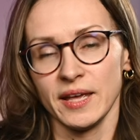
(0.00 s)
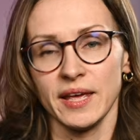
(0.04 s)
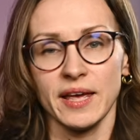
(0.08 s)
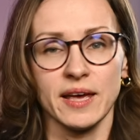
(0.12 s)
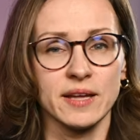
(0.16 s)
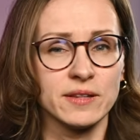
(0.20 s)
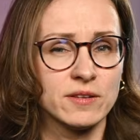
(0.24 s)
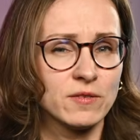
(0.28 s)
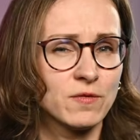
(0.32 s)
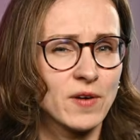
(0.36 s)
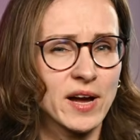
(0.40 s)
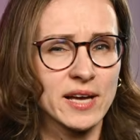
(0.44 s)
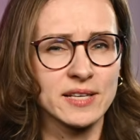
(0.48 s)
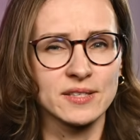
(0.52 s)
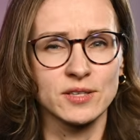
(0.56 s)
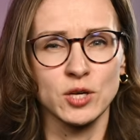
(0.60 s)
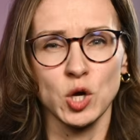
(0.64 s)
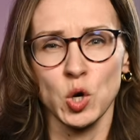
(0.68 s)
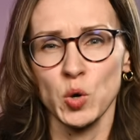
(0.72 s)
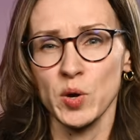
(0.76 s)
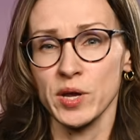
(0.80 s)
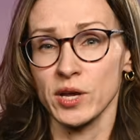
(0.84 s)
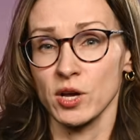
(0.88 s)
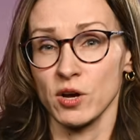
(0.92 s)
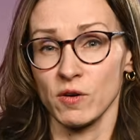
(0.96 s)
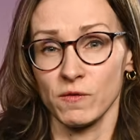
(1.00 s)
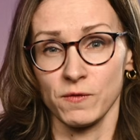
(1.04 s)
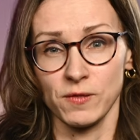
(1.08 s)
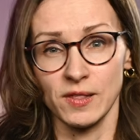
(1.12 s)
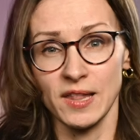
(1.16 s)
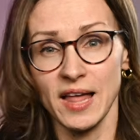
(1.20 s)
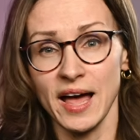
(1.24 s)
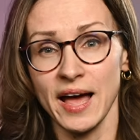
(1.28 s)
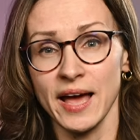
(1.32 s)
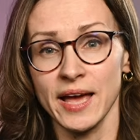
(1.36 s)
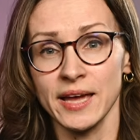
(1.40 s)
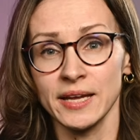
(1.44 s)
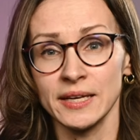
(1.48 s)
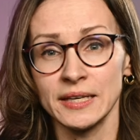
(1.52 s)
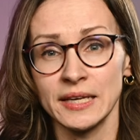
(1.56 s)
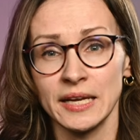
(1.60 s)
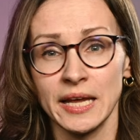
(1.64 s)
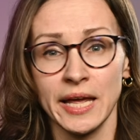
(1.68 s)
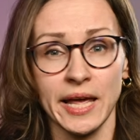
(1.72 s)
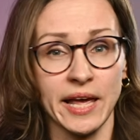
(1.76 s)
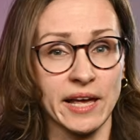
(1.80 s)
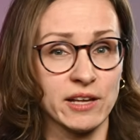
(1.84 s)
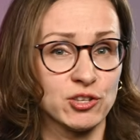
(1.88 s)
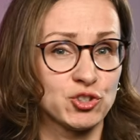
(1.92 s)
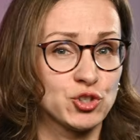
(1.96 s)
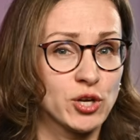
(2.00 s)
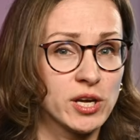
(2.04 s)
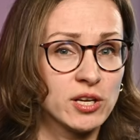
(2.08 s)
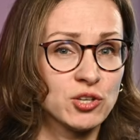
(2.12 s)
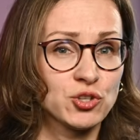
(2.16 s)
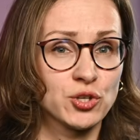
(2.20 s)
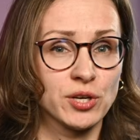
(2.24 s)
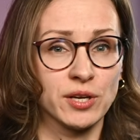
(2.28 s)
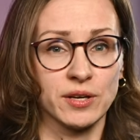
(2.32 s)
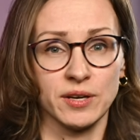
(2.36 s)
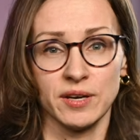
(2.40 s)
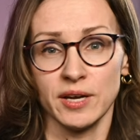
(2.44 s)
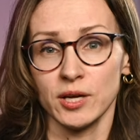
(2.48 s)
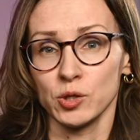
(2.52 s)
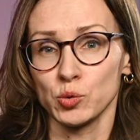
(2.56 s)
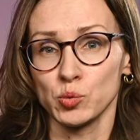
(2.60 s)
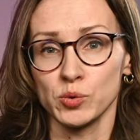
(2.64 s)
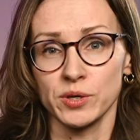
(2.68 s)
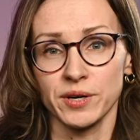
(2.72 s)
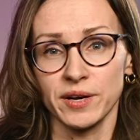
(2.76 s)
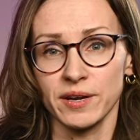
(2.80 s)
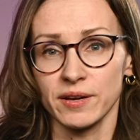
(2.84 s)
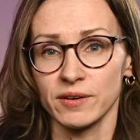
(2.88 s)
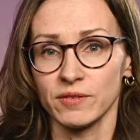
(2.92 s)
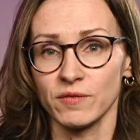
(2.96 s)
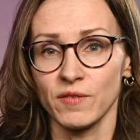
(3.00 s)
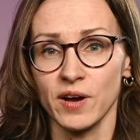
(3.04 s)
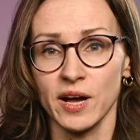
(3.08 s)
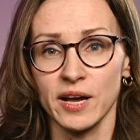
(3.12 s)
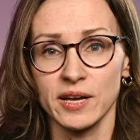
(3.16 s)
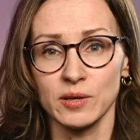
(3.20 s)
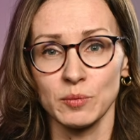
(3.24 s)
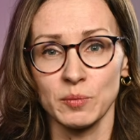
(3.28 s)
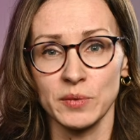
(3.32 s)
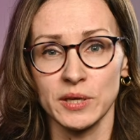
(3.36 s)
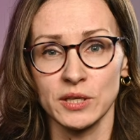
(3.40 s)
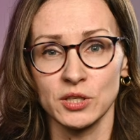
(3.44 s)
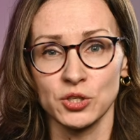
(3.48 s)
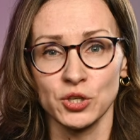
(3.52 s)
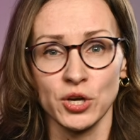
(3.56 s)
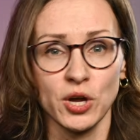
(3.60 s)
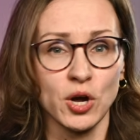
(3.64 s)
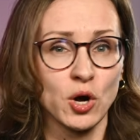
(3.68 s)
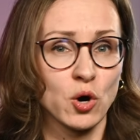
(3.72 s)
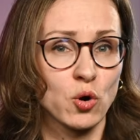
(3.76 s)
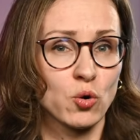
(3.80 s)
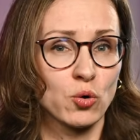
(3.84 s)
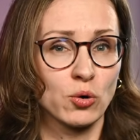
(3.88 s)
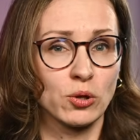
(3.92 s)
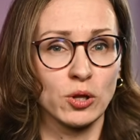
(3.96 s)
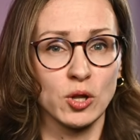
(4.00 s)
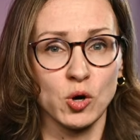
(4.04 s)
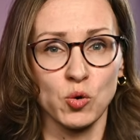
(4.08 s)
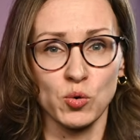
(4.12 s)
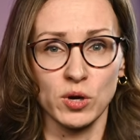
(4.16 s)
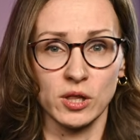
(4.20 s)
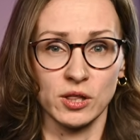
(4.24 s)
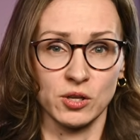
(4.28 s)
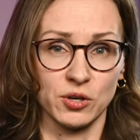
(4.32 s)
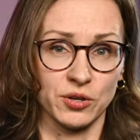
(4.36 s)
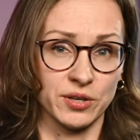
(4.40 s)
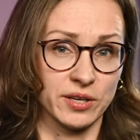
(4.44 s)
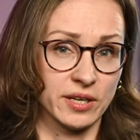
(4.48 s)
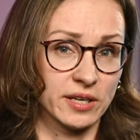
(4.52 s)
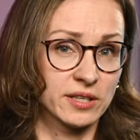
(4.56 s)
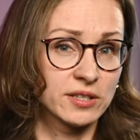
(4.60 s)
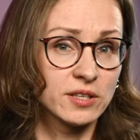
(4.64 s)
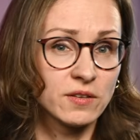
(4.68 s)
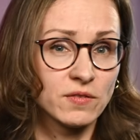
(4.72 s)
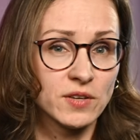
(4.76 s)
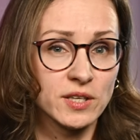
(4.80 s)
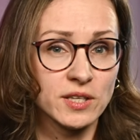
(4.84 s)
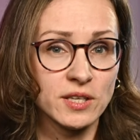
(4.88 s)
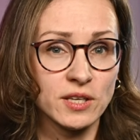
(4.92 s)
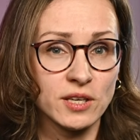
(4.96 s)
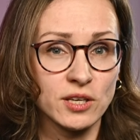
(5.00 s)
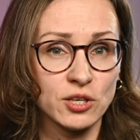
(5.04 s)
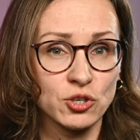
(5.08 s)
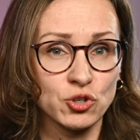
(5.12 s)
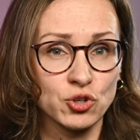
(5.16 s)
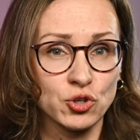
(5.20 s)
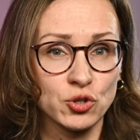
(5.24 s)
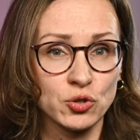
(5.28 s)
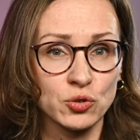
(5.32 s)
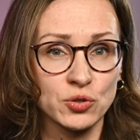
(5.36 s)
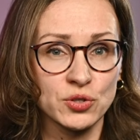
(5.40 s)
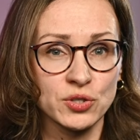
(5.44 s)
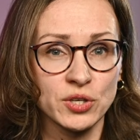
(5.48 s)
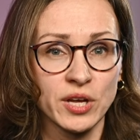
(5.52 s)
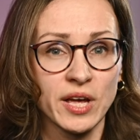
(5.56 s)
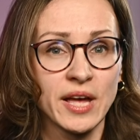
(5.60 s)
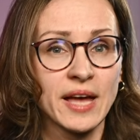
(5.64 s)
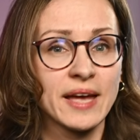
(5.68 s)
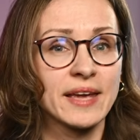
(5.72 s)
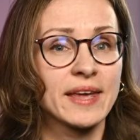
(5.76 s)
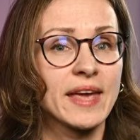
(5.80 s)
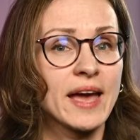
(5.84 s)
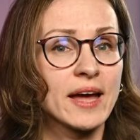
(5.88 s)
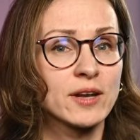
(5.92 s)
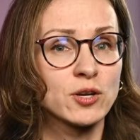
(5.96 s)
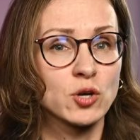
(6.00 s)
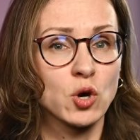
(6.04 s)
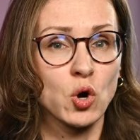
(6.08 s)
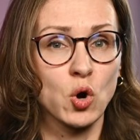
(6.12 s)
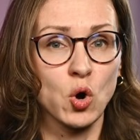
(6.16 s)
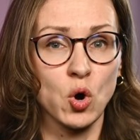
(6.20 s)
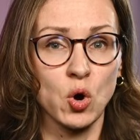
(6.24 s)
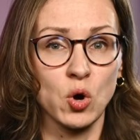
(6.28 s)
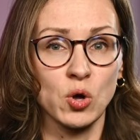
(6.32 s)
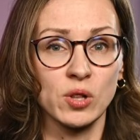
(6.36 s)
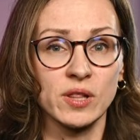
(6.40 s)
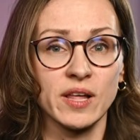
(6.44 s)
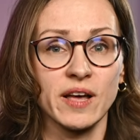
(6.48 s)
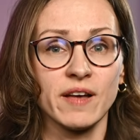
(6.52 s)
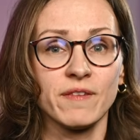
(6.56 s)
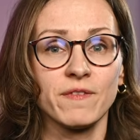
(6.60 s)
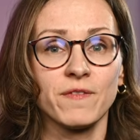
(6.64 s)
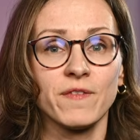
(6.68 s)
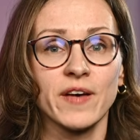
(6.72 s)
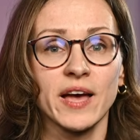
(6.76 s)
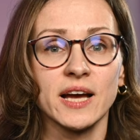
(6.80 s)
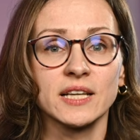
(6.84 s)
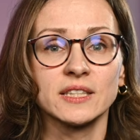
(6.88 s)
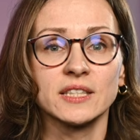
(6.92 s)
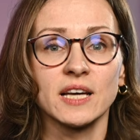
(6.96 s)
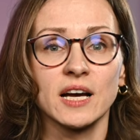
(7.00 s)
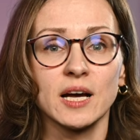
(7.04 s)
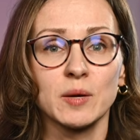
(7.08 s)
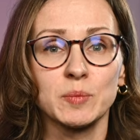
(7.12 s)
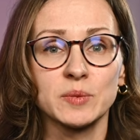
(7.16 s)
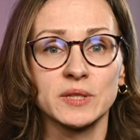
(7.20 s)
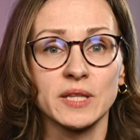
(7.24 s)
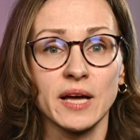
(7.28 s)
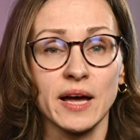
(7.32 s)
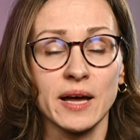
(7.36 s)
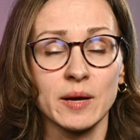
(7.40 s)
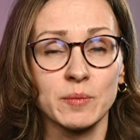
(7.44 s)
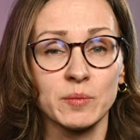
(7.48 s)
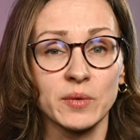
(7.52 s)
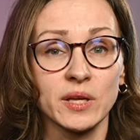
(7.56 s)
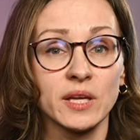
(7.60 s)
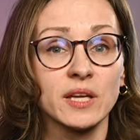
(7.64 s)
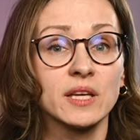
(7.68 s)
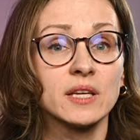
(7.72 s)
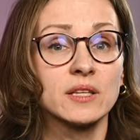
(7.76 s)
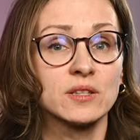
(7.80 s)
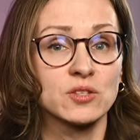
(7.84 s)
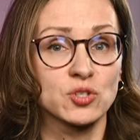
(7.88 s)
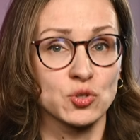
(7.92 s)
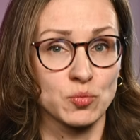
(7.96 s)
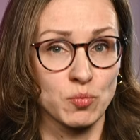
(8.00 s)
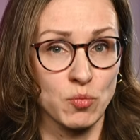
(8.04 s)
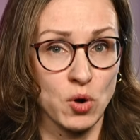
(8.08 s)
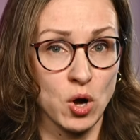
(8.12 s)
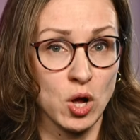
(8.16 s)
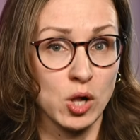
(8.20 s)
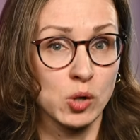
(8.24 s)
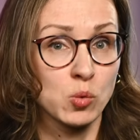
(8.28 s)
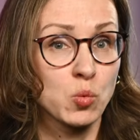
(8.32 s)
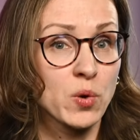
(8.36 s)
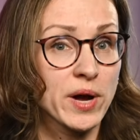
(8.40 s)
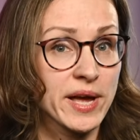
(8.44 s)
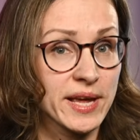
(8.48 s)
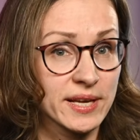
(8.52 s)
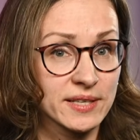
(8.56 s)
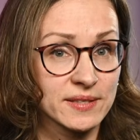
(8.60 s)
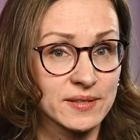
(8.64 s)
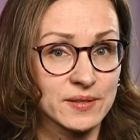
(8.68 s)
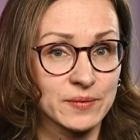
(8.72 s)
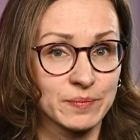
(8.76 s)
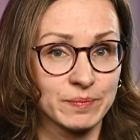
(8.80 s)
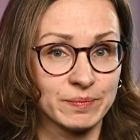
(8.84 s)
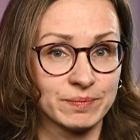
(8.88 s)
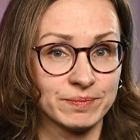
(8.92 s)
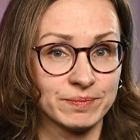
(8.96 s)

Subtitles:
A device going offline, a changing network environment, or local connectivity issues can all affect uptime in small ways.